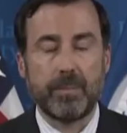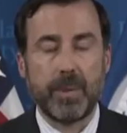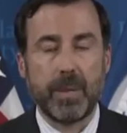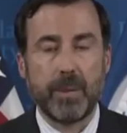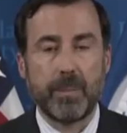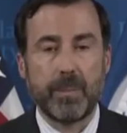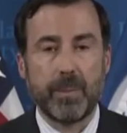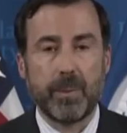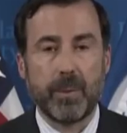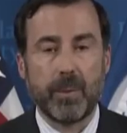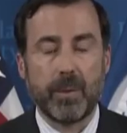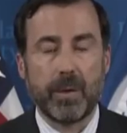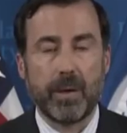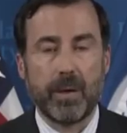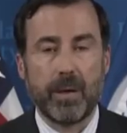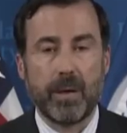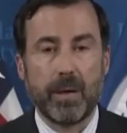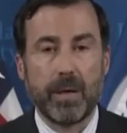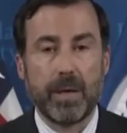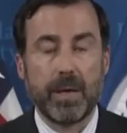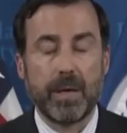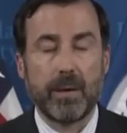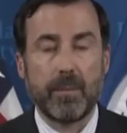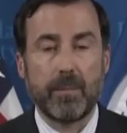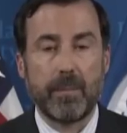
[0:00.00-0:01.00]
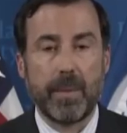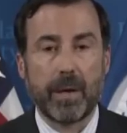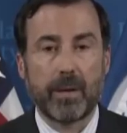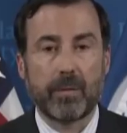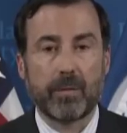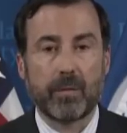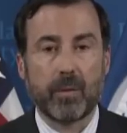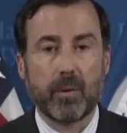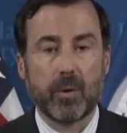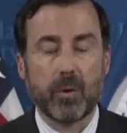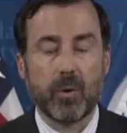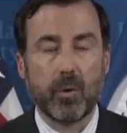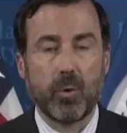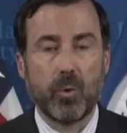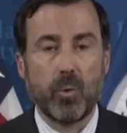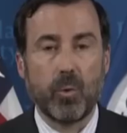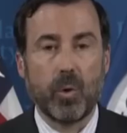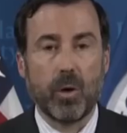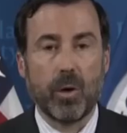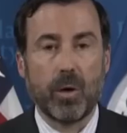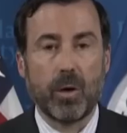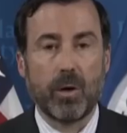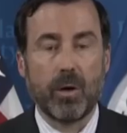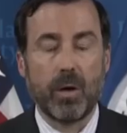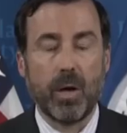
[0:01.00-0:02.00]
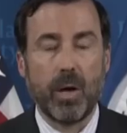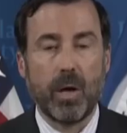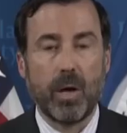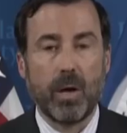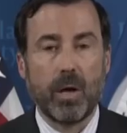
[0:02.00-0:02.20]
people uh, in Mexico who are